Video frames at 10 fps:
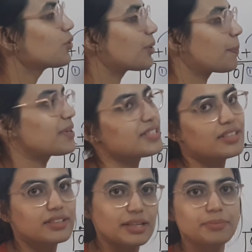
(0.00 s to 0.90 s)

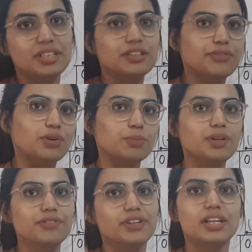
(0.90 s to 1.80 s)
represent them in the form
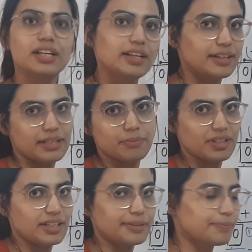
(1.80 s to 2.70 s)
of number
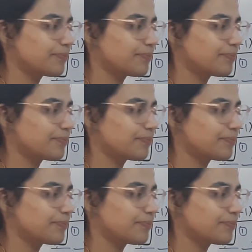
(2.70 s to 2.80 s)
line.